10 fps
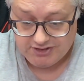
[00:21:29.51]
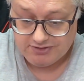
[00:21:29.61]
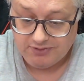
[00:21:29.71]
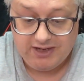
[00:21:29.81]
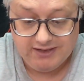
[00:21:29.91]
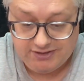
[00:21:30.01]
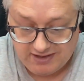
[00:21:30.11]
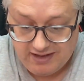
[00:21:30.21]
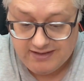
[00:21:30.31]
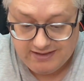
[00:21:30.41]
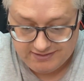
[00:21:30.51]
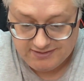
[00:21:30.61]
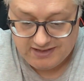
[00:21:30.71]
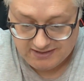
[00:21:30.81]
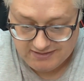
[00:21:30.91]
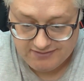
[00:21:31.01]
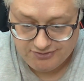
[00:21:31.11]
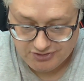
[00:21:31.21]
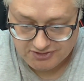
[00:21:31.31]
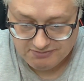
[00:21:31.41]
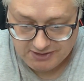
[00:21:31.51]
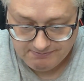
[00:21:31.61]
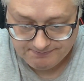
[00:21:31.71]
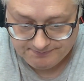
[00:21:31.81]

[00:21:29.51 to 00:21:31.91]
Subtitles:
is addictive, trust me.